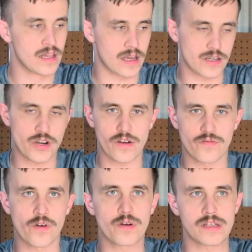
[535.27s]
like I try to
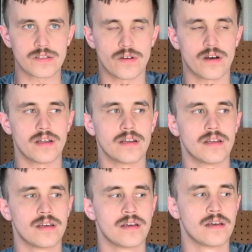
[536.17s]
focus on
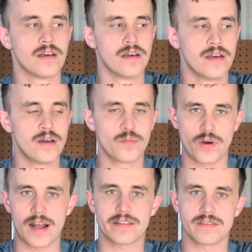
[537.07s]

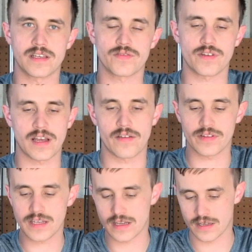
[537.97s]
practice days very
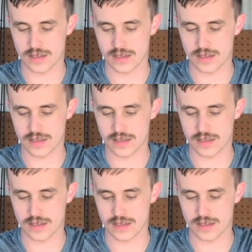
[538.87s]
heavily.